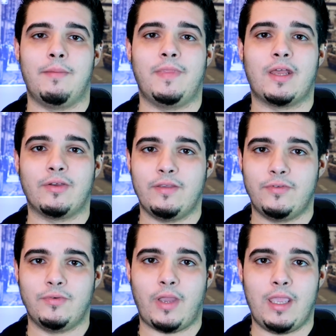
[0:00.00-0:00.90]
That'll give
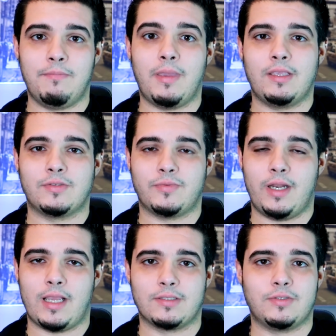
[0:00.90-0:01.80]
you a base rate
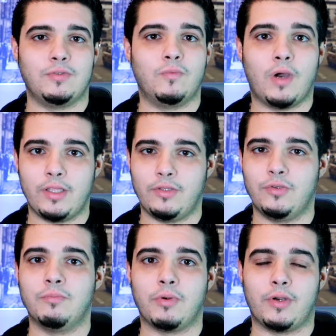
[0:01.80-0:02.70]
as to what
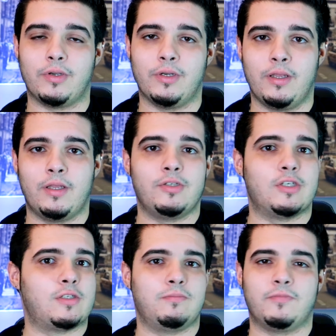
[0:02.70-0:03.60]
you burn
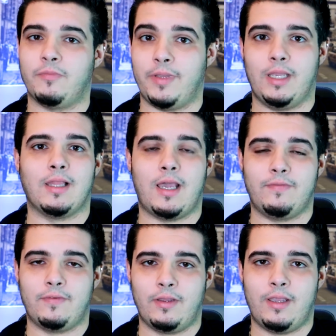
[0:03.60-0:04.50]
just for being
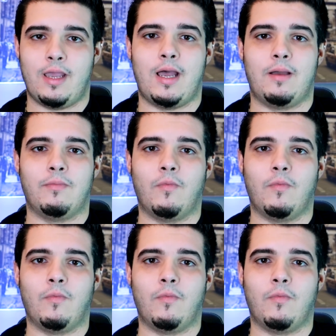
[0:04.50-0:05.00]
alive.